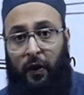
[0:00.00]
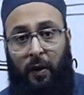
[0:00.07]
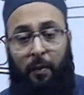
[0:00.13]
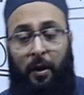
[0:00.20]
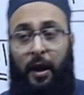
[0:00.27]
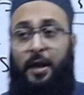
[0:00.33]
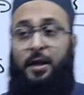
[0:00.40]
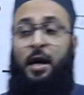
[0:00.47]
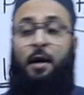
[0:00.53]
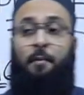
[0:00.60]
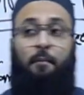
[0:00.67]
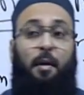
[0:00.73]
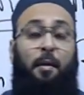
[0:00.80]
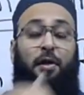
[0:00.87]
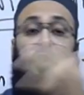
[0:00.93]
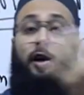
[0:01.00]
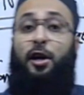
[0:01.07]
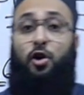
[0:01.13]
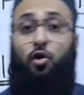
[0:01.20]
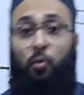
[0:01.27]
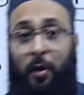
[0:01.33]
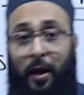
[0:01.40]
minutes, maybe
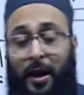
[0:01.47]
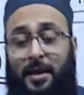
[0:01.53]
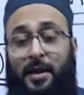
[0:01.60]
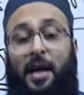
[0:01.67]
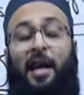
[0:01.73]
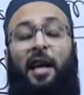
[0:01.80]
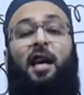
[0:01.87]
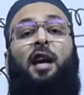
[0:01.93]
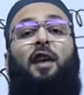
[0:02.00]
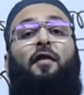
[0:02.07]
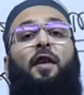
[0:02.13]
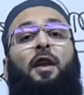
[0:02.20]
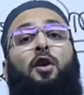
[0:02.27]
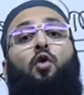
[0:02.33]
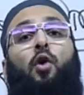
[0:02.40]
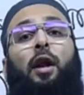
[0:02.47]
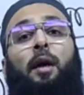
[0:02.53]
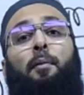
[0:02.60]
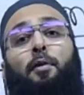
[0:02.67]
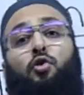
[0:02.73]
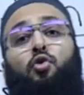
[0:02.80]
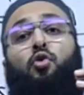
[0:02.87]
32 minutes, even you are
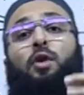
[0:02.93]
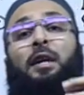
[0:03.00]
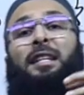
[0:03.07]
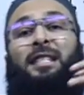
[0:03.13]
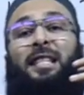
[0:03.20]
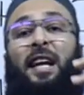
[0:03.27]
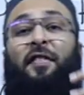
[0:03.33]
able to save